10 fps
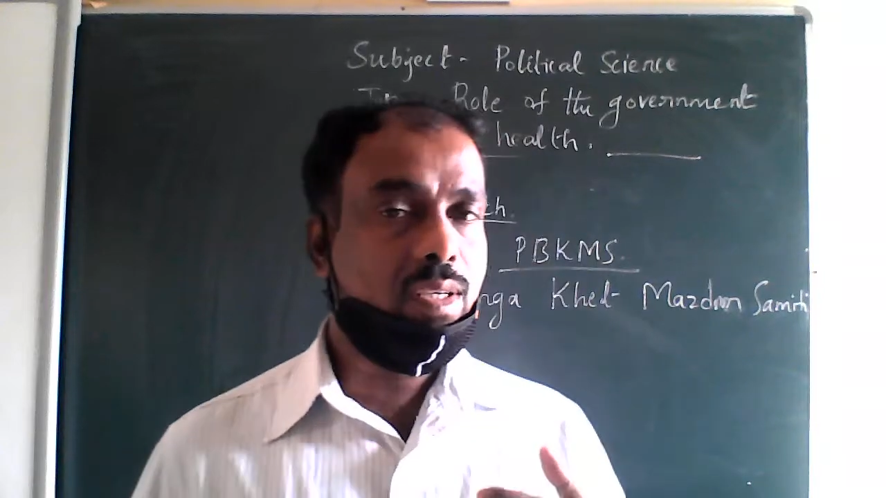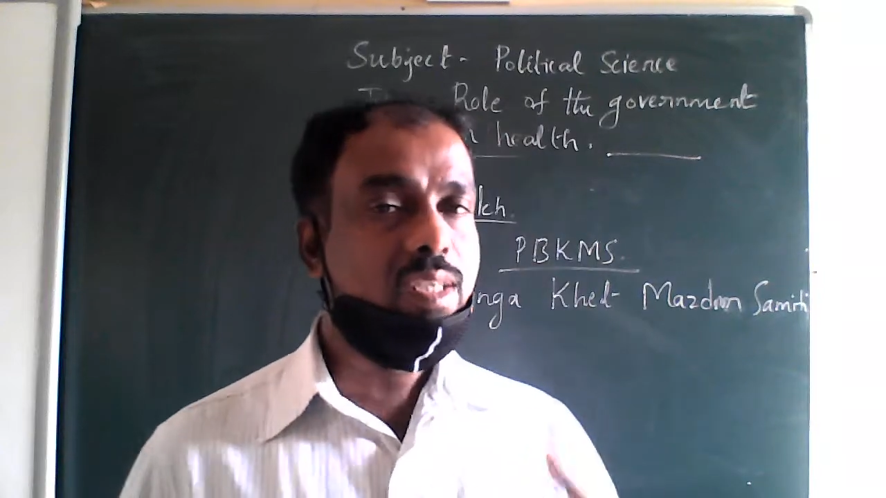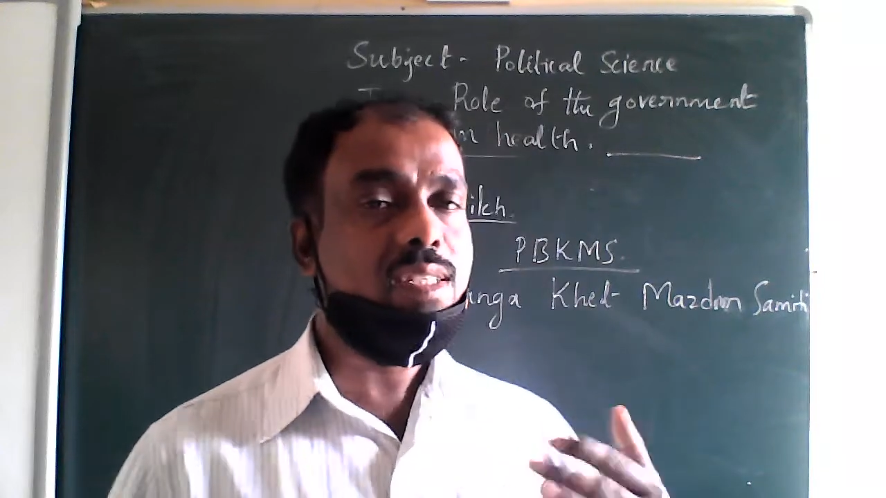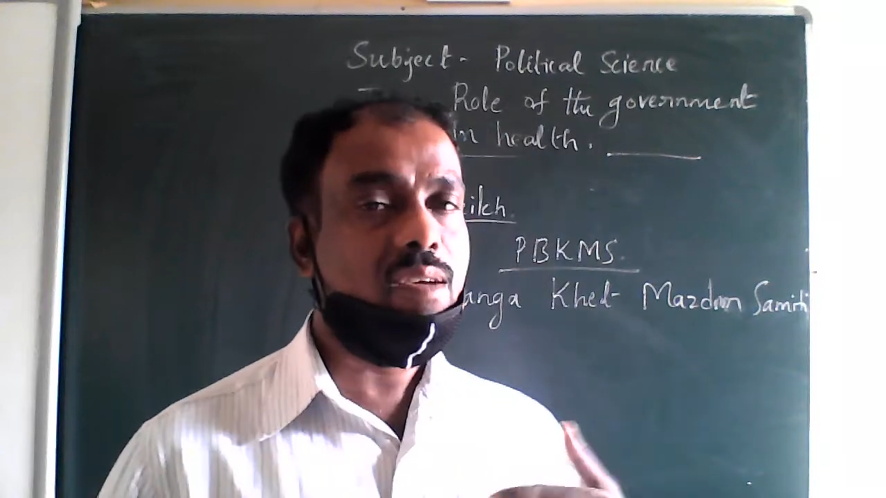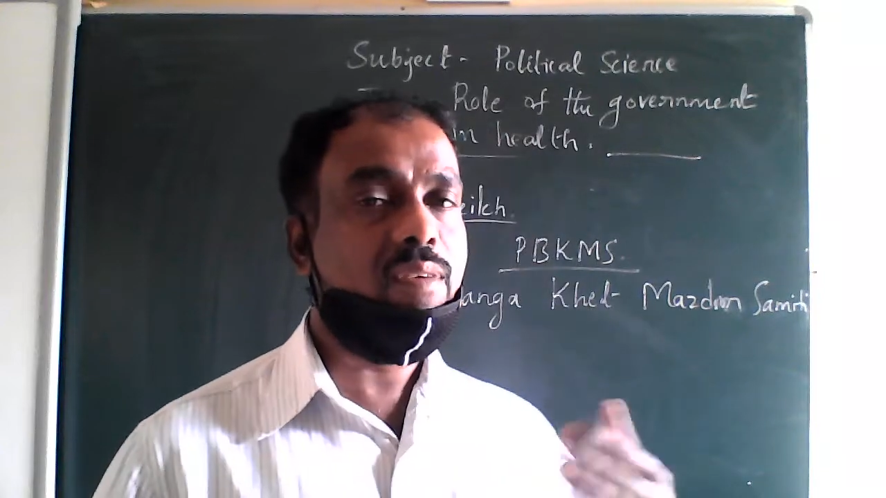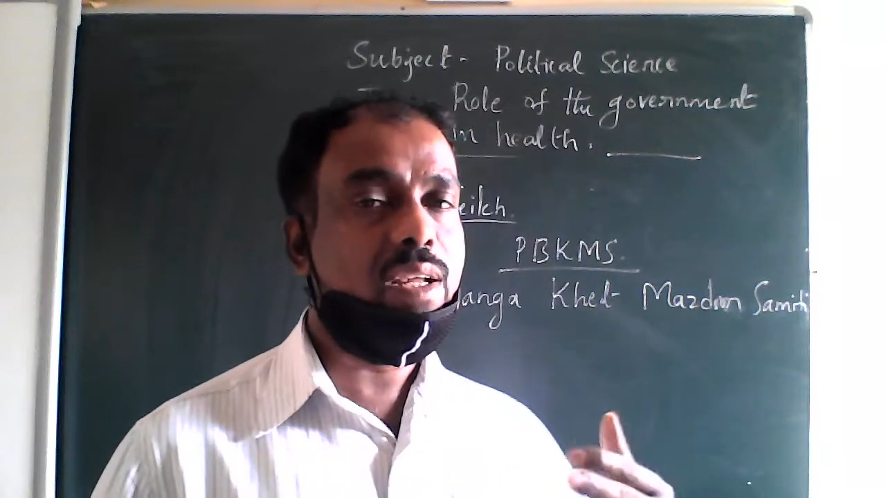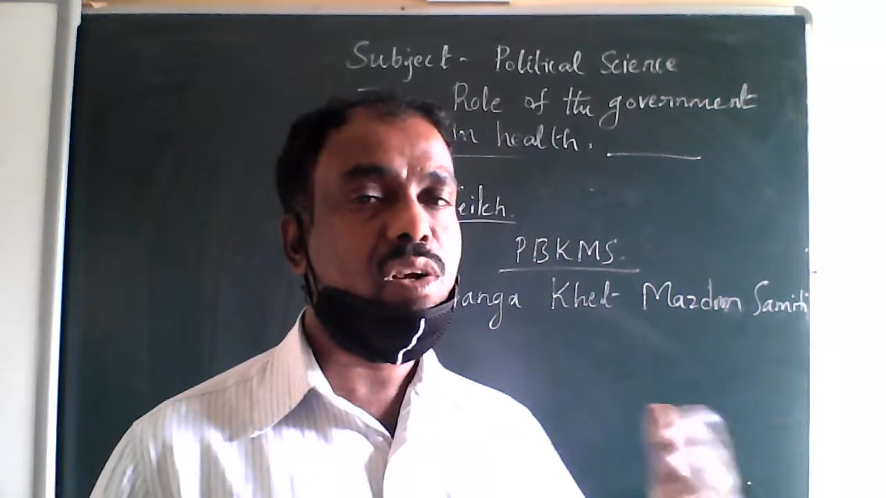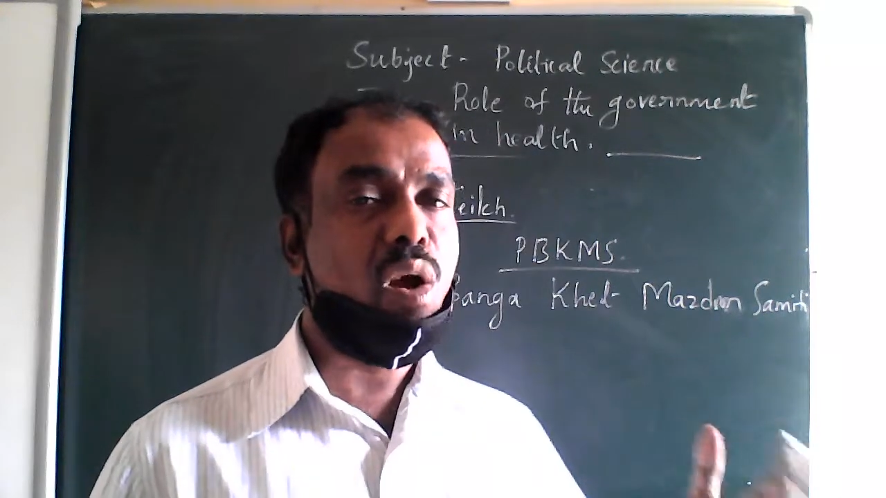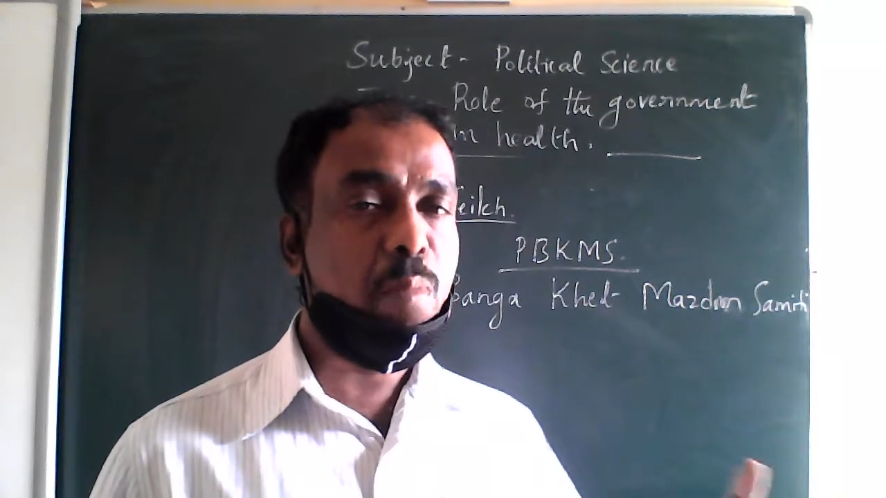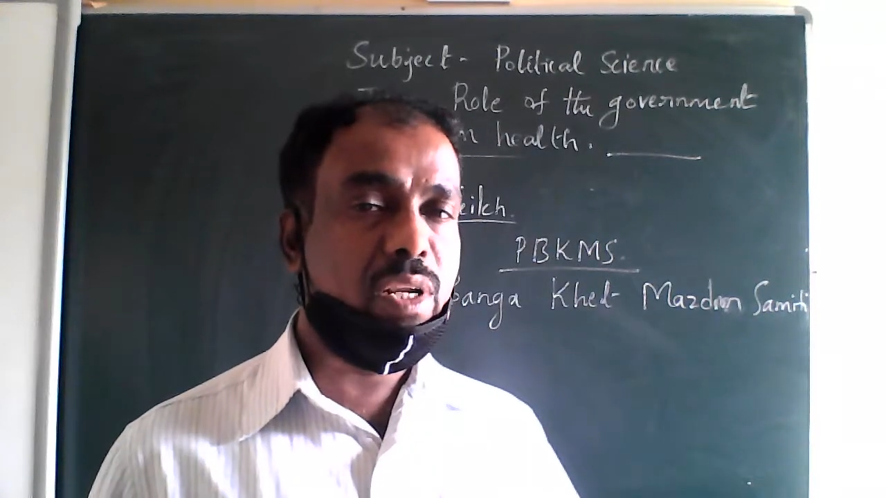it is a very
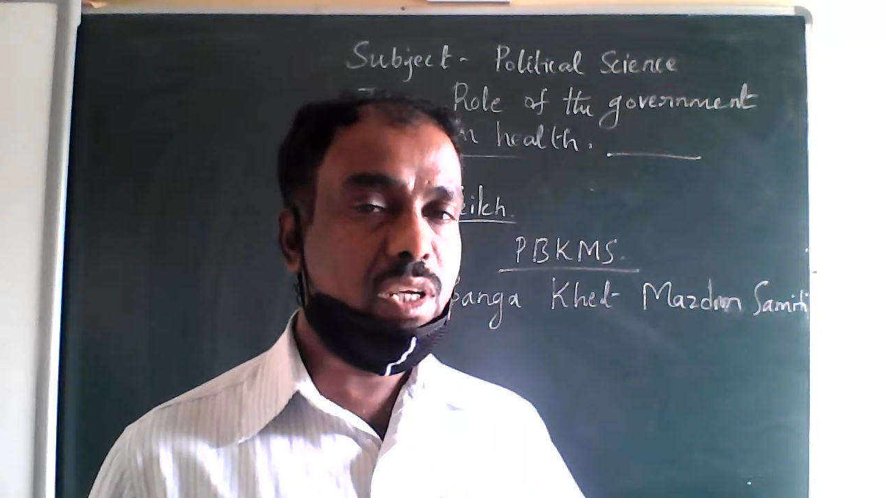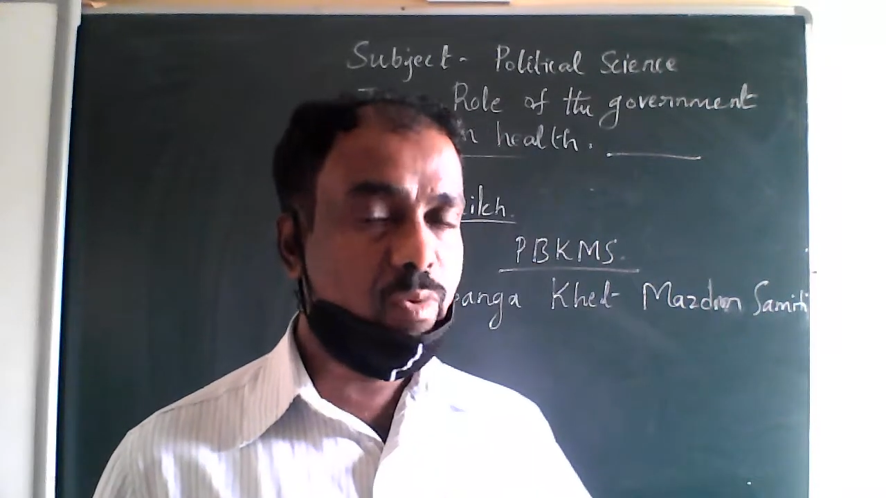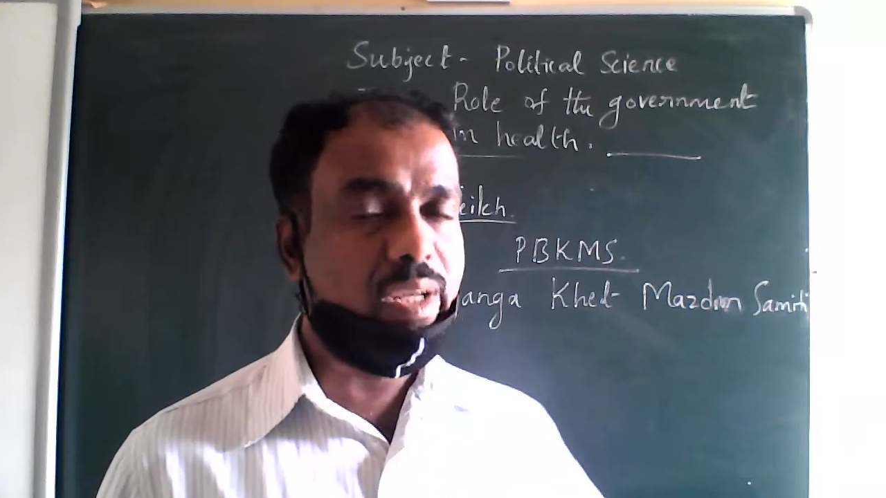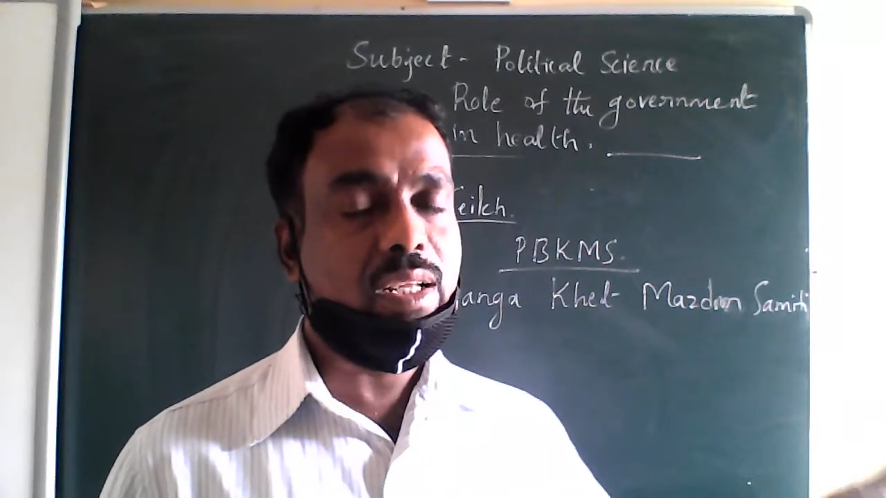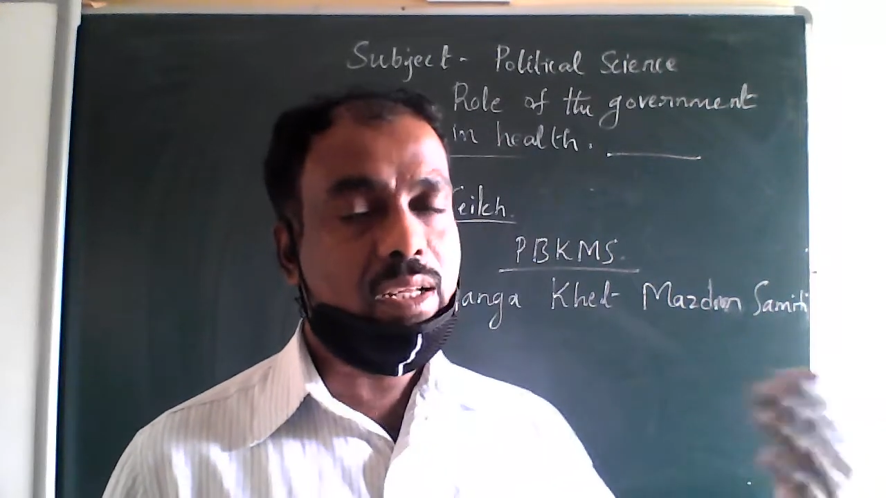common even